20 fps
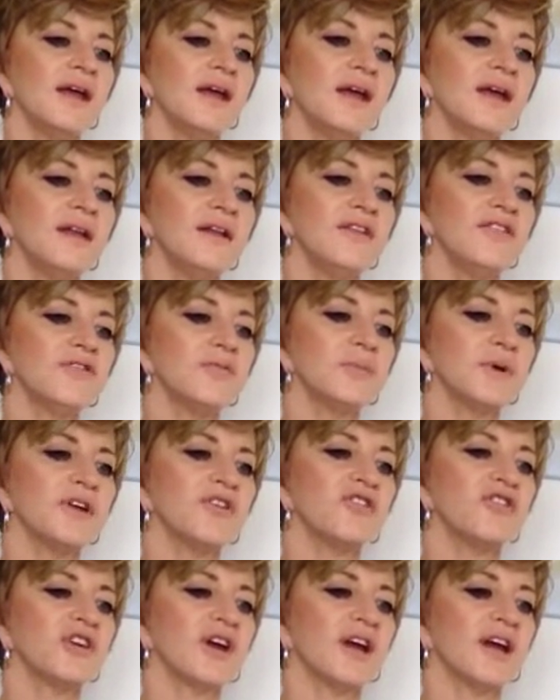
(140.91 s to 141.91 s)

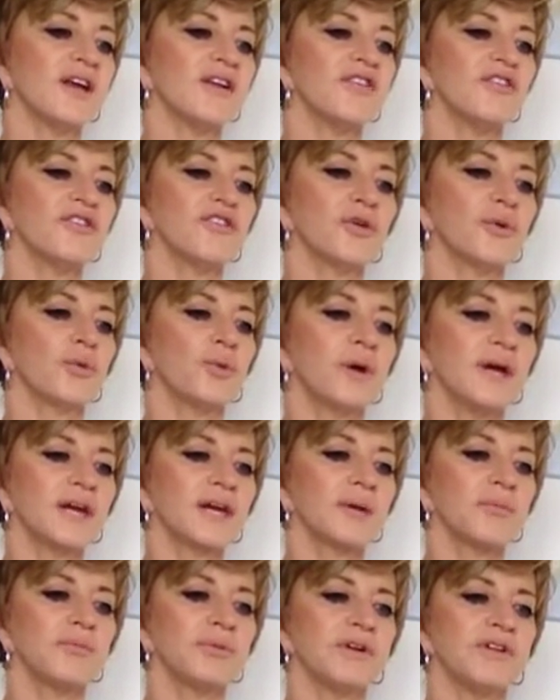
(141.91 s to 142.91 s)
inasmuch as we
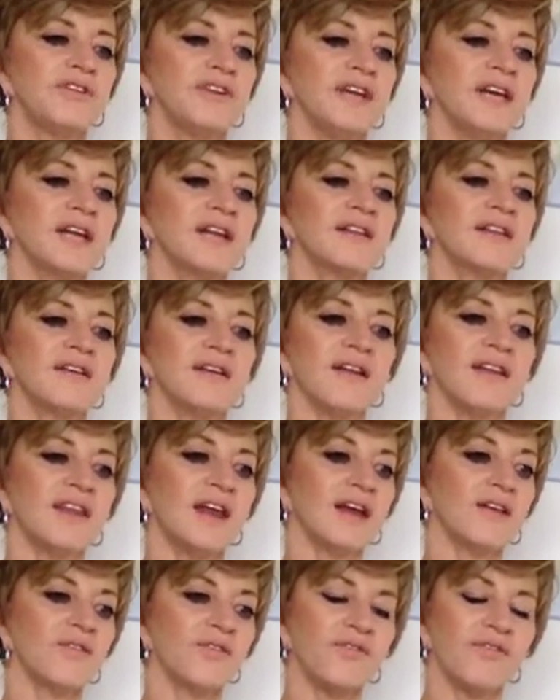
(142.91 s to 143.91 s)
can predict
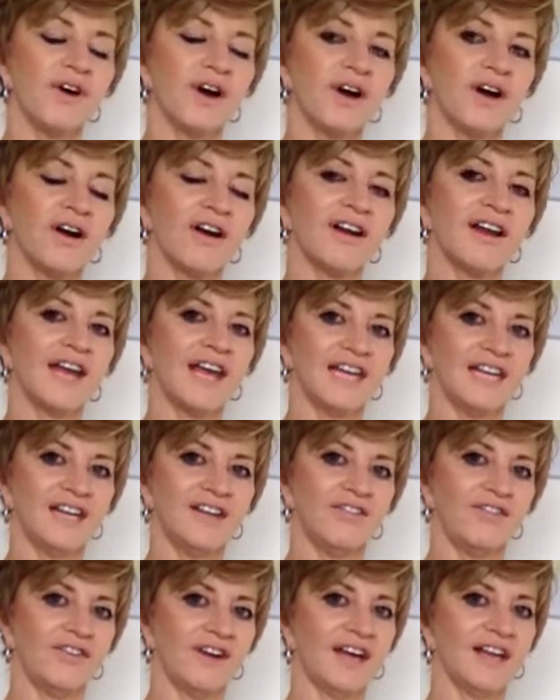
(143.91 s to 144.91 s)
that far in
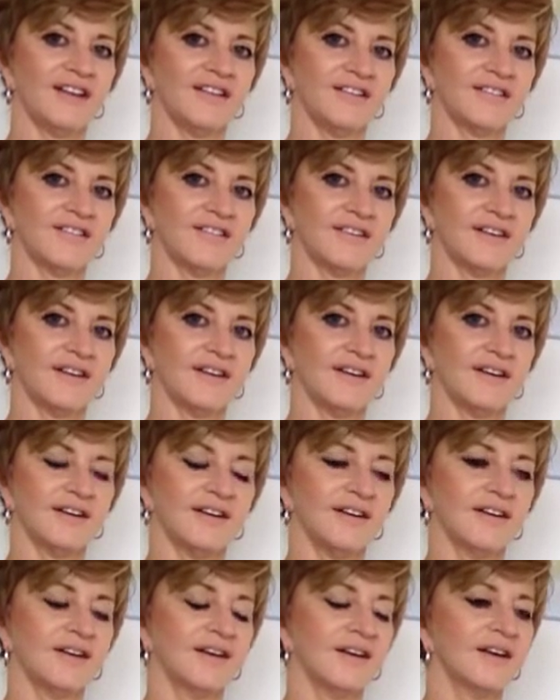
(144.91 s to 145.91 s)
advance.
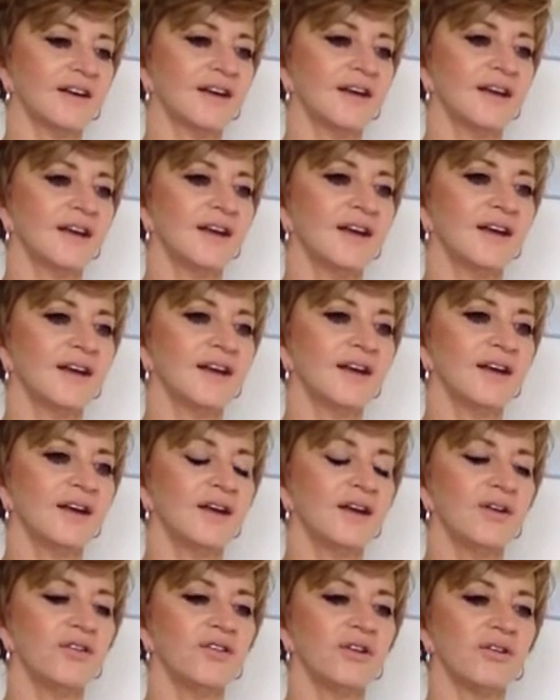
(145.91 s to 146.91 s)

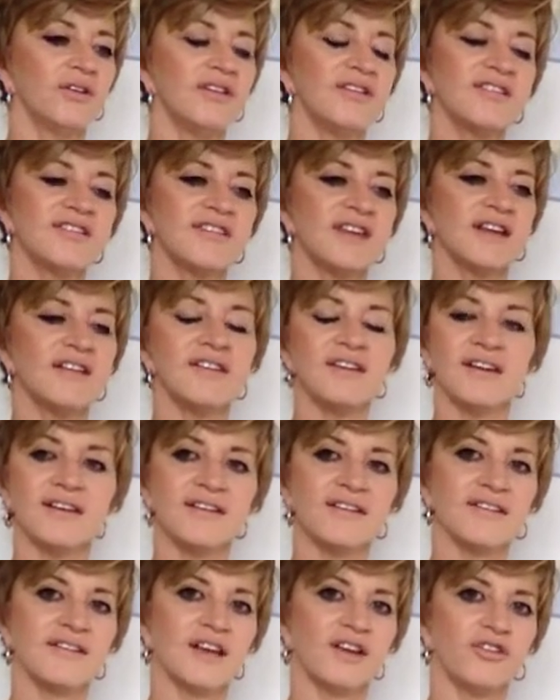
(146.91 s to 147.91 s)
So this
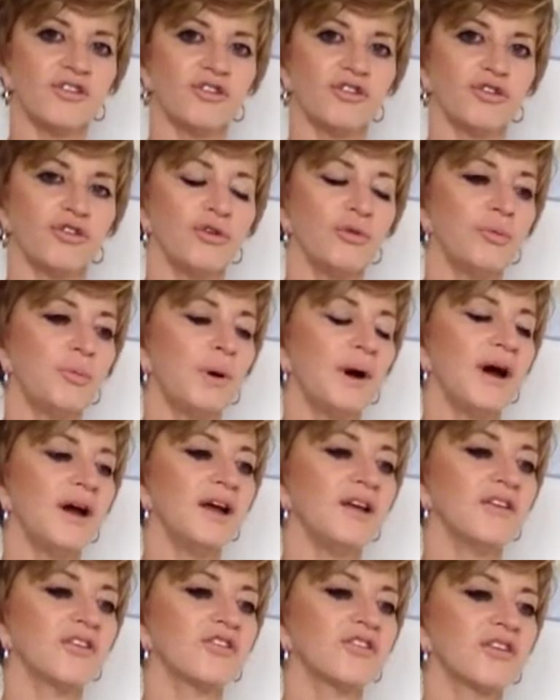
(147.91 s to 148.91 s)
sentence has two
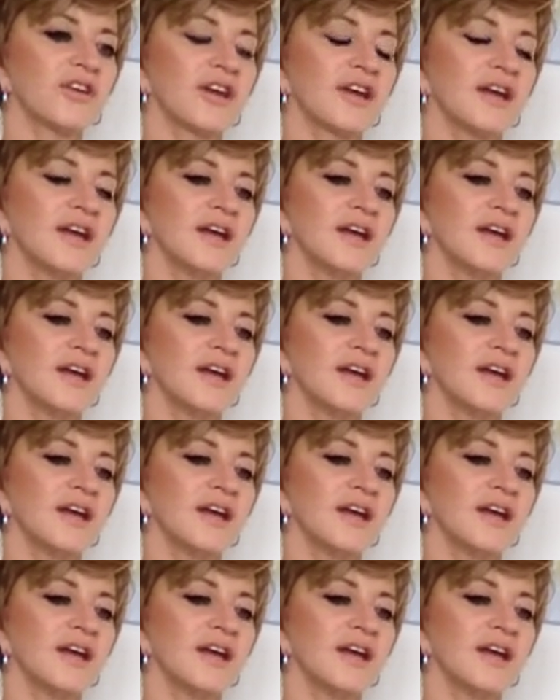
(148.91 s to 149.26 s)
parts.